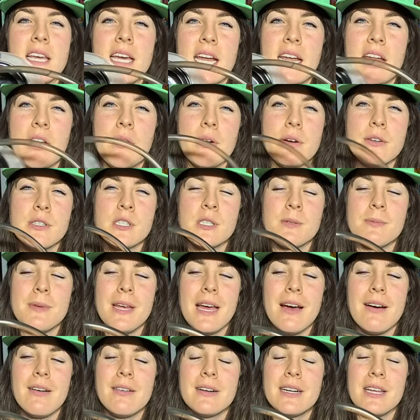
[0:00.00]
it kind of grossed
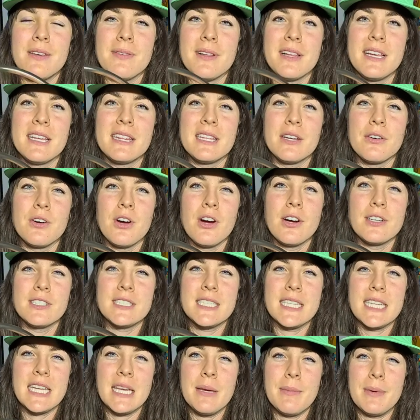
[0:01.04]
me out and I felt like they were
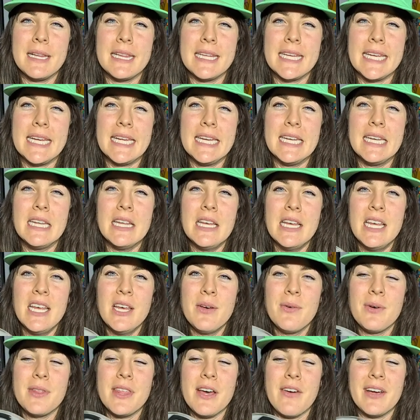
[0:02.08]
hard to keep clean
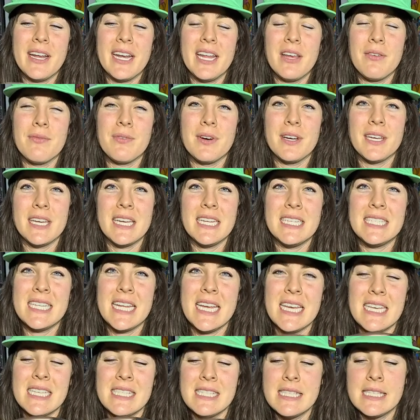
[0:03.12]
without getting funky
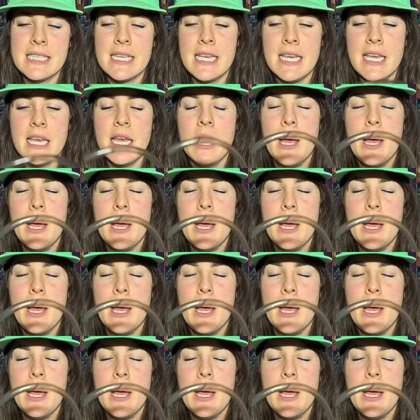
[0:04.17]
tastes.